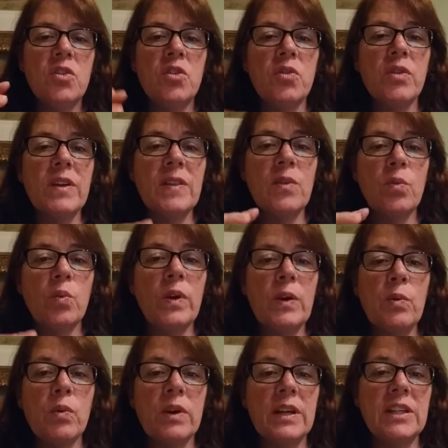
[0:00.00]
During the
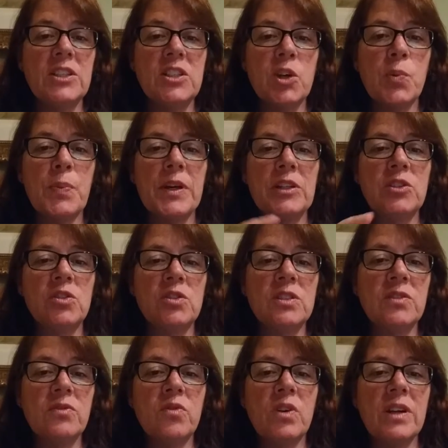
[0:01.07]
week, we're going to share
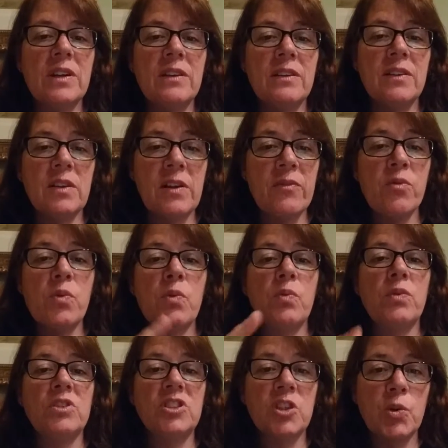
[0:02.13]
pictures of
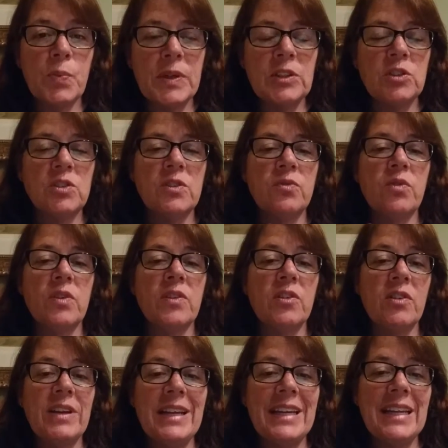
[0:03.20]
everyone will share pictures of what
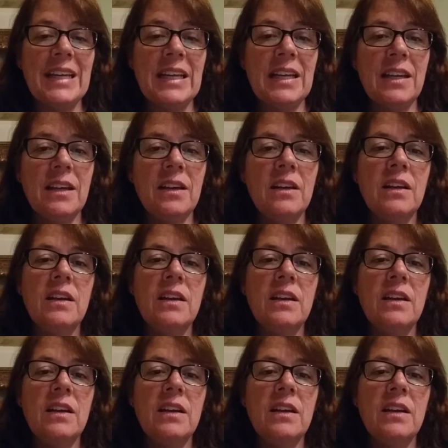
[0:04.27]
they're eating,